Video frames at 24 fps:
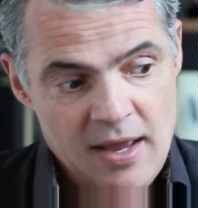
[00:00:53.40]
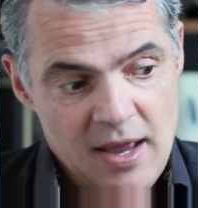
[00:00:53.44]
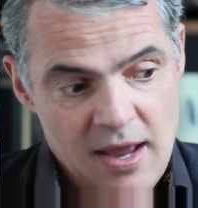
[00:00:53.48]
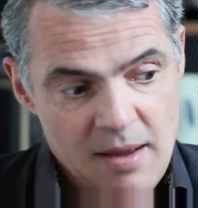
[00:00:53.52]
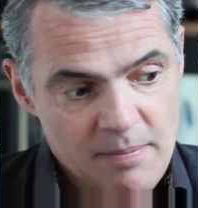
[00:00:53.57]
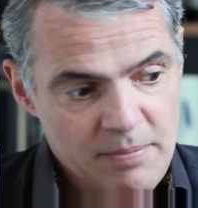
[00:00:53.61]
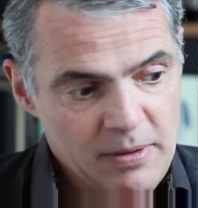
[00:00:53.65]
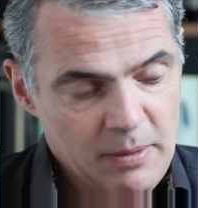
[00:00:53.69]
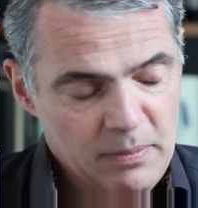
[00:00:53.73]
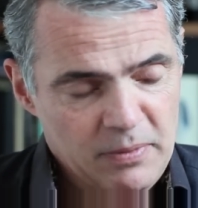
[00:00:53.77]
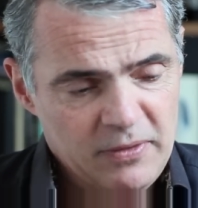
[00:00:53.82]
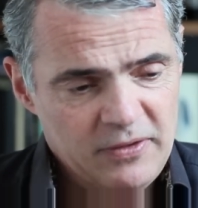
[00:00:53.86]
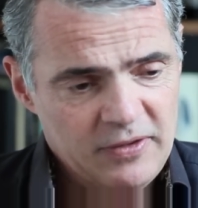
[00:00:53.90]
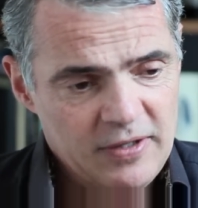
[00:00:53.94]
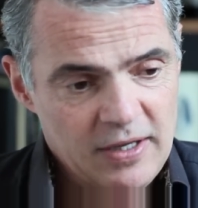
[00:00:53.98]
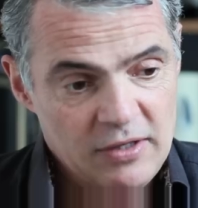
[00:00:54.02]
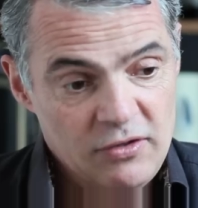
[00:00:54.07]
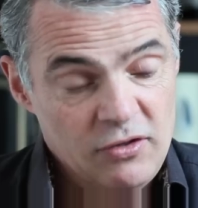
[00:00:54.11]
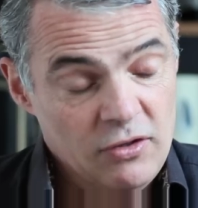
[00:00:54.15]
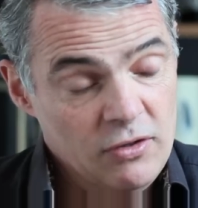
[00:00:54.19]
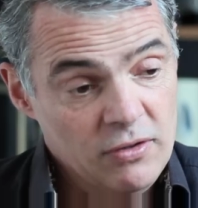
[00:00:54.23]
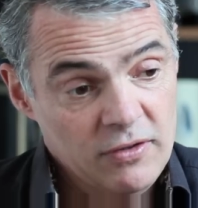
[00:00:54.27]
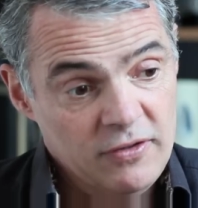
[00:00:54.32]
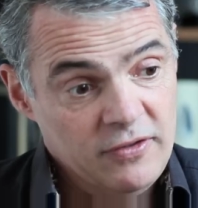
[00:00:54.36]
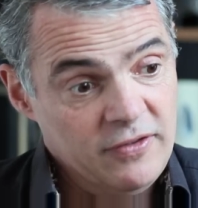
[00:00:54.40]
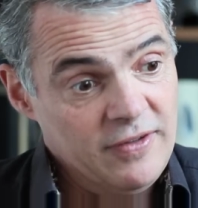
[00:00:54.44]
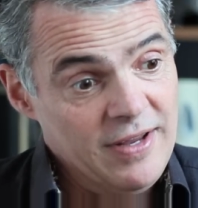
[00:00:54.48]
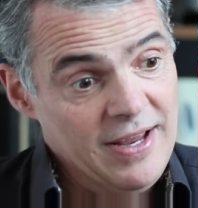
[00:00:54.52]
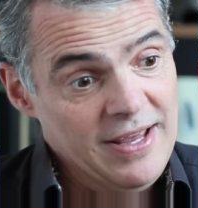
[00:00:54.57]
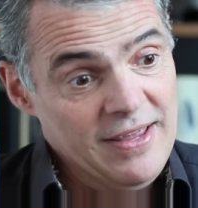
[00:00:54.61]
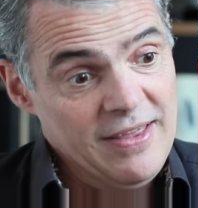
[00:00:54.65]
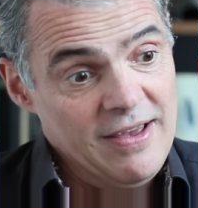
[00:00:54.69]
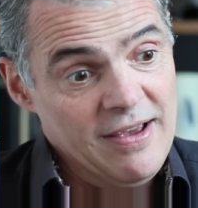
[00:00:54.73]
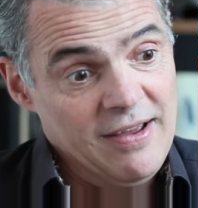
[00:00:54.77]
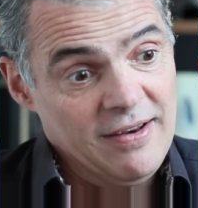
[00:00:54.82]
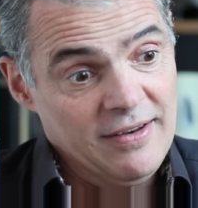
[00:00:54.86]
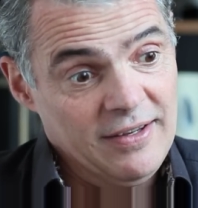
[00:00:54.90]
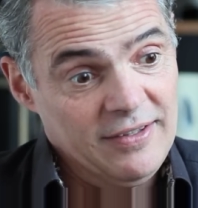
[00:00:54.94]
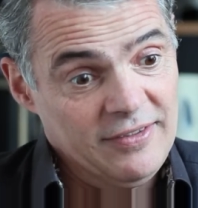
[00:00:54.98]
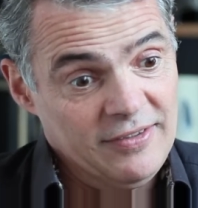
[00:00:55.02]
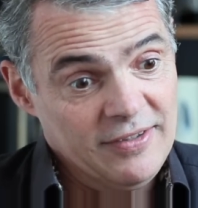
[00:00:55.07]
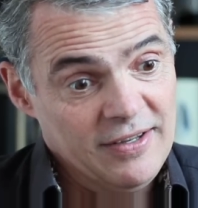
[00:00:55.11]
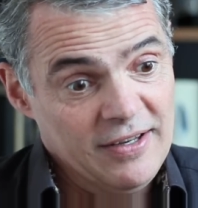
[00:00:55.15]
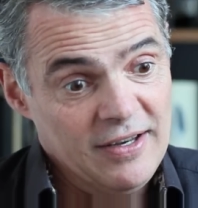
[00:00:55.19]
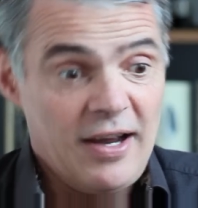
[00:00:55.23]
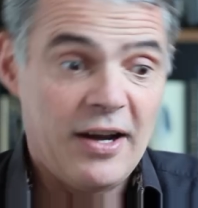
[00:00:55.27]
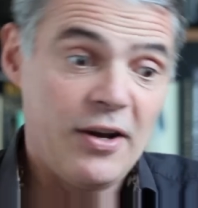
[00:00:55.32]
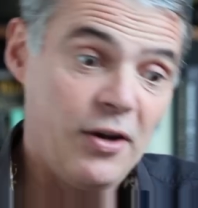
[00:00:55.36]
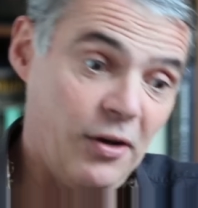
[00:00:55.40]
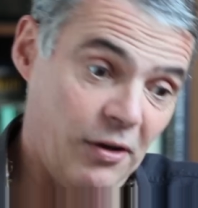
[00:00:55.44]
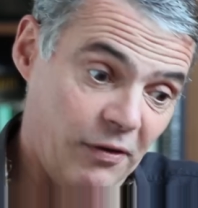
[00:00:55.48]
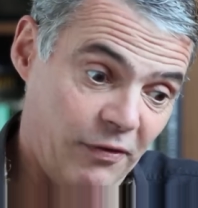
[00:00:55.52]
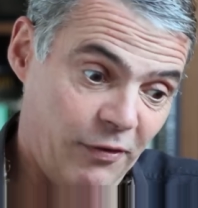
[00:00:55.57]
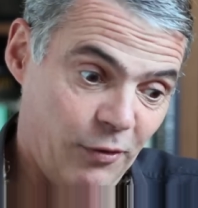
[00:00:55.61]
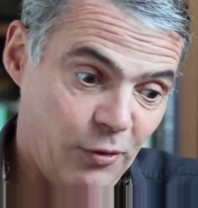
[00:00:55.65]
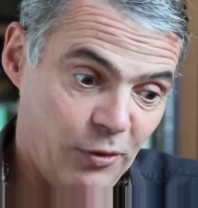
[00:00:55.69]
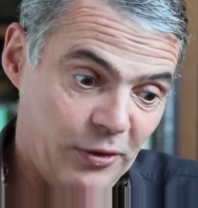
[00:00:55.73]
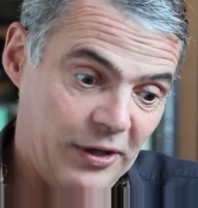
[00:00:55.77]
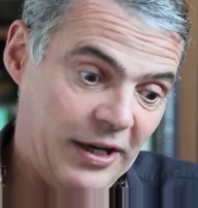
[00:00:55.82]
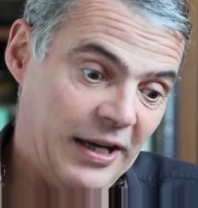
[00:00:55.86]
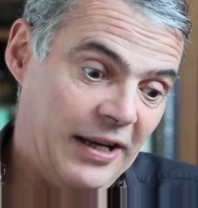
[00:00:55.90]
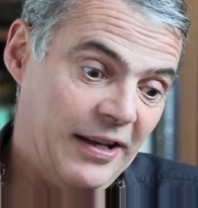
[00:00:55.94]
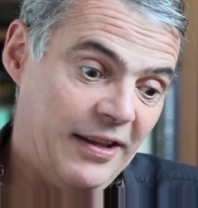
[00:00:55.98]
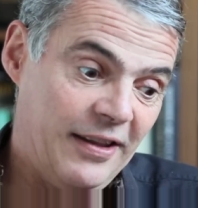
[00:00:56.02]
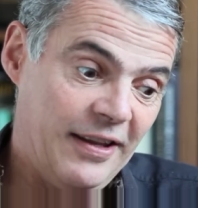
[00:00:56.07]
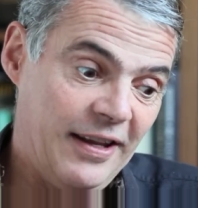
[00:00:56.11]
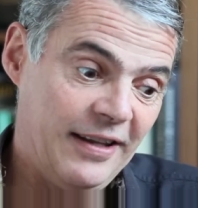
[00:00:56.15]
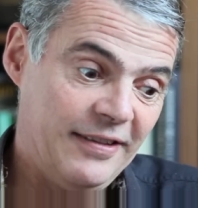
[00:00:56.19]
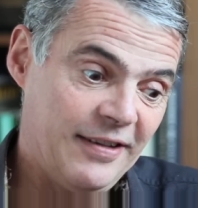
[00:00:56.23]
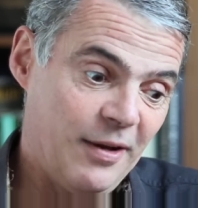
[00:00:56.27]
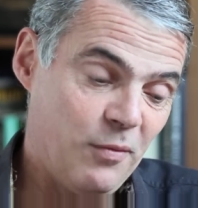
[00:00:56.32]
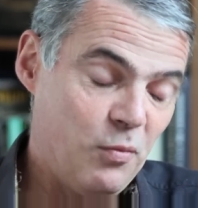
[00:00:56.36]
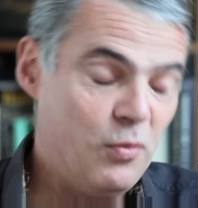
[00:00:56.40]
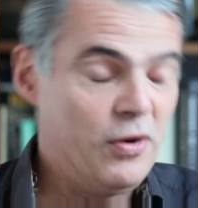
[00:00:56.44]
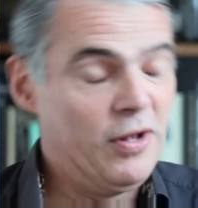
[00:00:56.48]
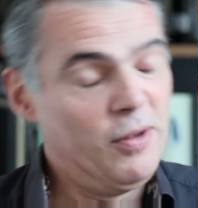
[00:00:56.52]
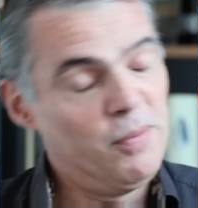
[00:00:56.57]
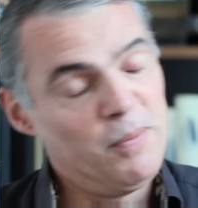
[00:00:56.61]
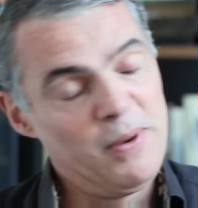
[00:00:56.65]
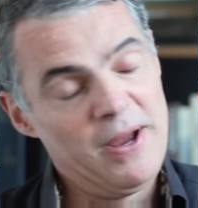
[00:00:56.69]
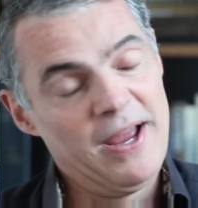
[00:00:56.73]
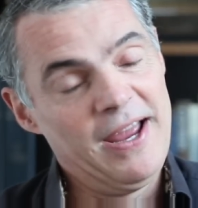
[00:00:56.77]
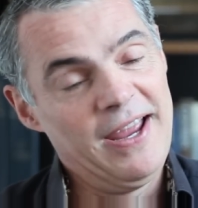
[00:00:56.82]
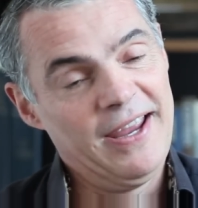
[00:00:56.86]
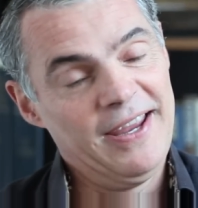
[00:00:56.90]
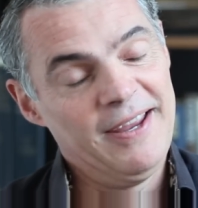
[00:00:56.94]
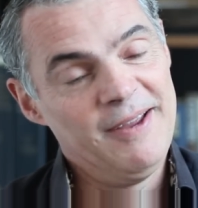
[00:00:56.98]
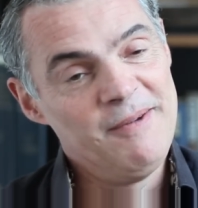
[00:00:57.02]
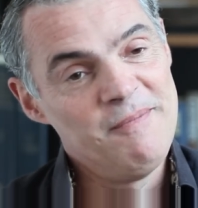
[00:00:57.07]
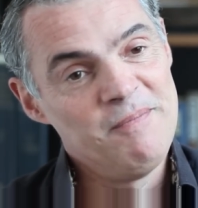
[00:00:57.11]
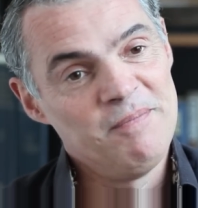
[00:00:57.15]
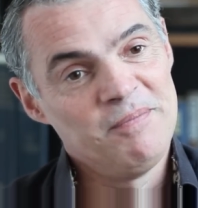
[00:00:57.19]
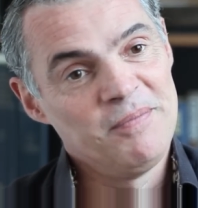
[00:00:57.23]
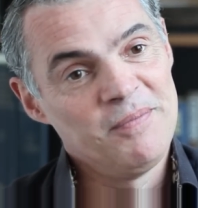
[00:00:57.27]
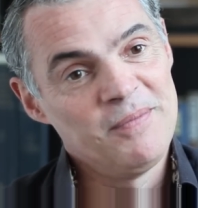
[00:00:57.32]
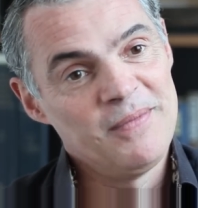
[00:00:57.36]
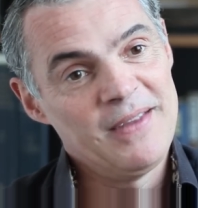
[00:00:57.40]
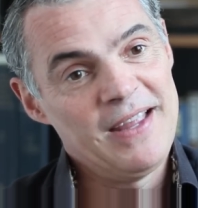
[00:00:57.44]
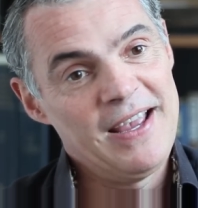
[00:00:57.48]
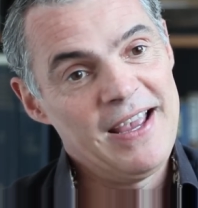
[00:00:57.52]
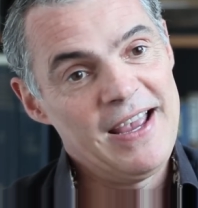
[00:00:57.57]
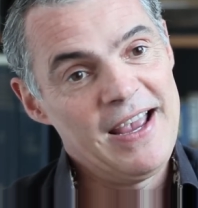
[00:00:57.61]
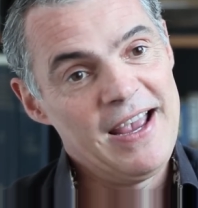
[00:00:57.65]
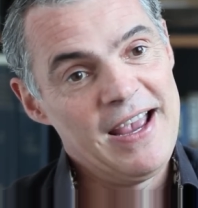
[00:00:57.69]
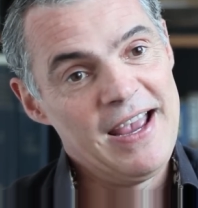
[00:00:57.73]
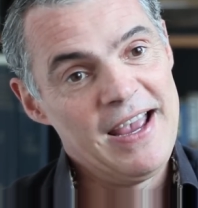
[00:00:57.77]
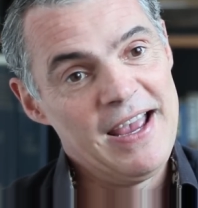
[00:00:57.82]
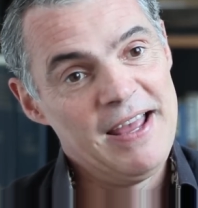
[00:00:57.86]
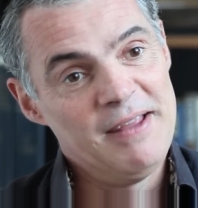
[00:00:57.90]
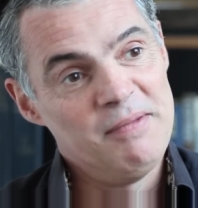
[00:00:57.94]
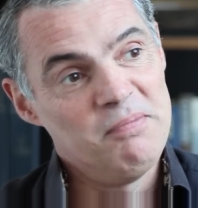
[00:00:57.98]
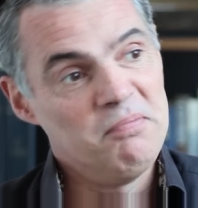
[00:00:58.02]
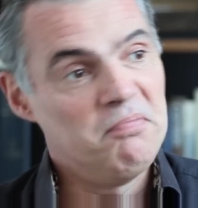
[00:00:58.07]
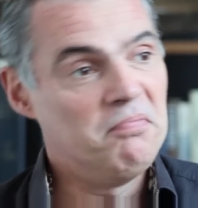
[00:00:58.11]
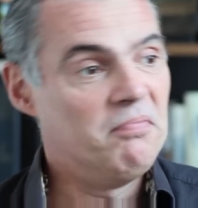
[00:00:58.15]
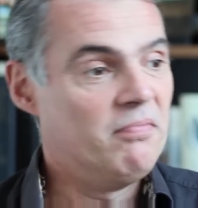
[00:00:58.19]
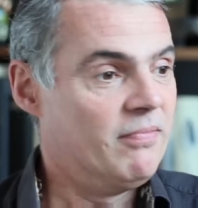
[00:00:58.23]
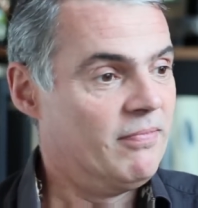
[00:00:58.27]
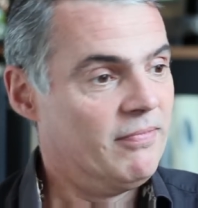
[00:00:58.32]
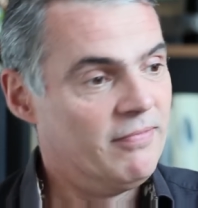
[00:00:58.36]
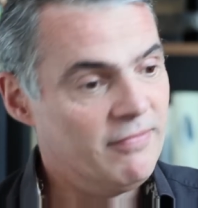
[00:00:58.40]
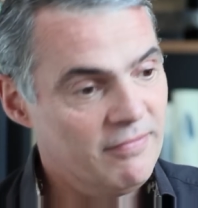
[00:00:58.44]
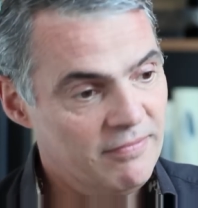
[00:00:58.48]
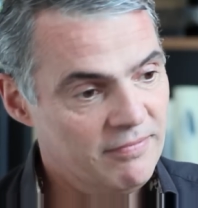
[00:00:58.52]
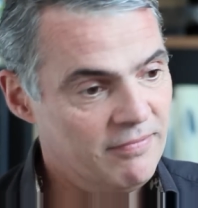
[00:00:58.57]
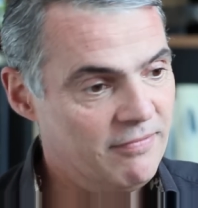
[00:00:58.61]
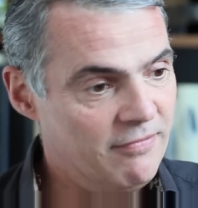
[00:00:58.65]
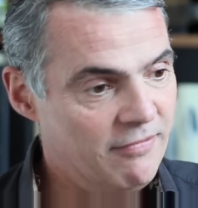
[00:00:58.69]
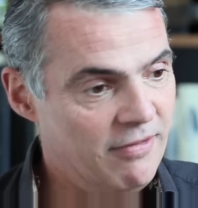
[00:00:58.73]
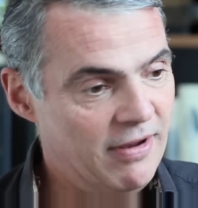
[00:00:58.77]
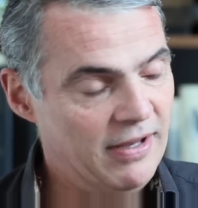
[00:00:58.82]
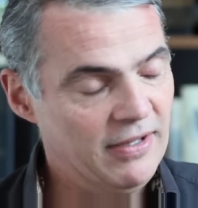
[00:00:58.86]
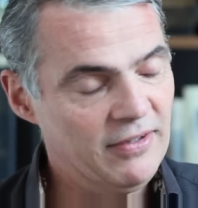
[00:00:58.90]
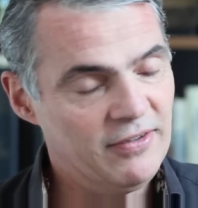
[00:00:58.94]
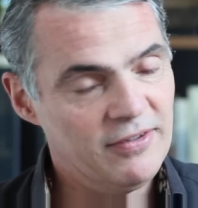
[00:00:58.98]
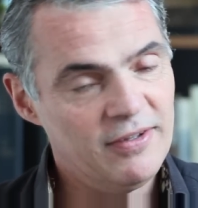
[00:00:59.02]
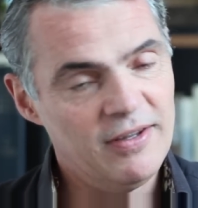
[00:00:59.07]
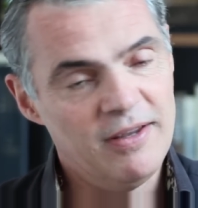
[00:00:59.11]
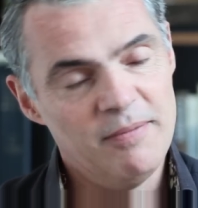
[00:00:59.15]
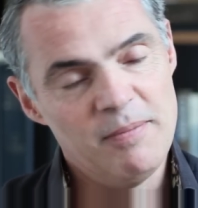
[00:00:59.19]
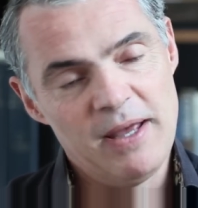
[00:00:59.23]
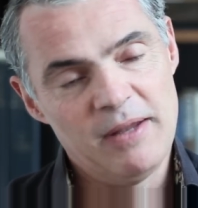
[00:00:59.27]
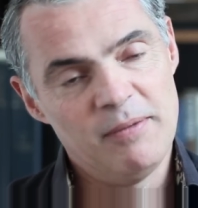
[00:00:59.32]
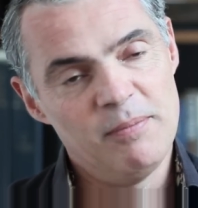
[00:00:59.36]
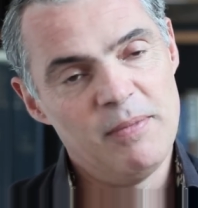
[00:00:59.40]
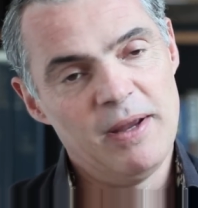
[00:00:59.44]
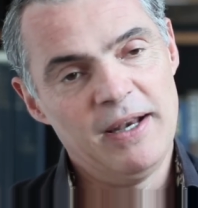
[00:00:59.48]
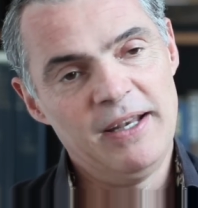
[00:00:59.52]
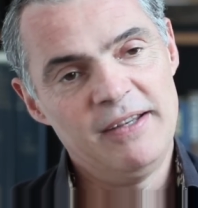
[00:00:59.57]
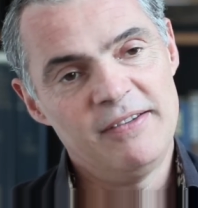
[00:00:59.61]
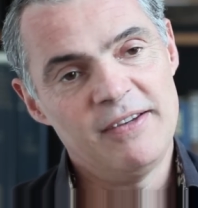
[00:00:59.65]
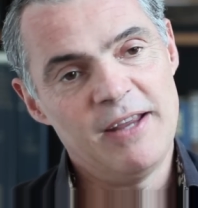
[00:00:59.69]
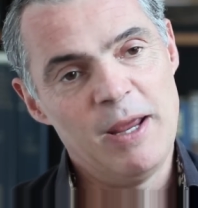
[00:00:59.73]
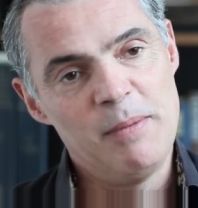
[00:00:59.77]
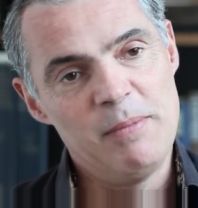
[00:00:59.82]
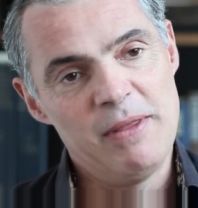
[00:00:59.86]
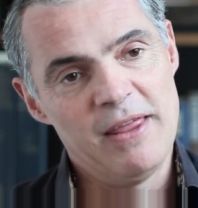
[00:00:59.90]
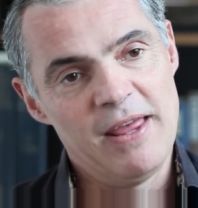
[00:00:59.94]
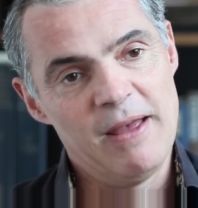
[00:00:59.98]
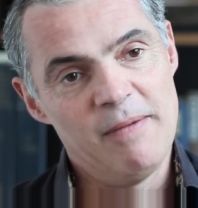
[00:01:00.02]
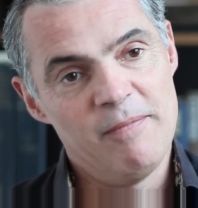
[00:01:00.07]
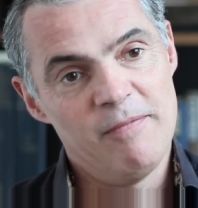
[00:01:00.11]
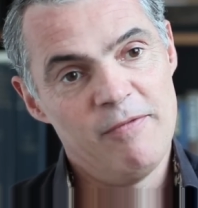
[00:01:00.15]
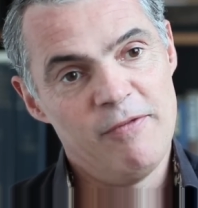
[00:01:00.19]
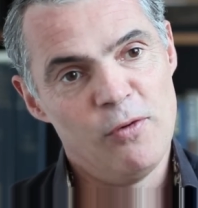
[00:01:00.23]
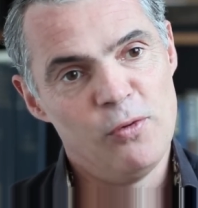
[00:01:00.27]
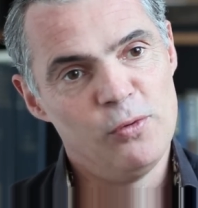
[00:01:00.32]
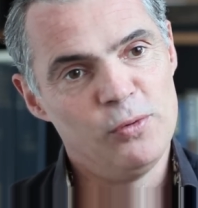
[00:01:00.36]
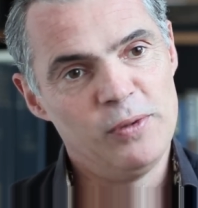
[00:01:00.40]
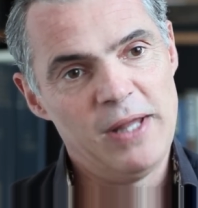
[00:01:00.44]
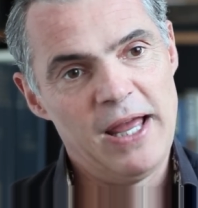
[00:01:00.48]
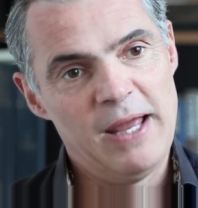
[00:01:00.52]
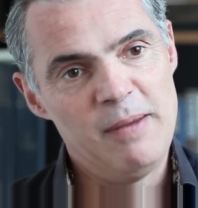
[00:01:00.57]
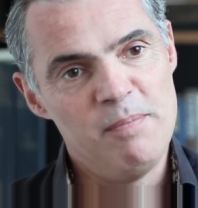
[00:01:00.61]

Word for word: And people said you've got to stay there. And I said I couldn't afford it. They said we'll pay, and raised the amount of money to keep you there for all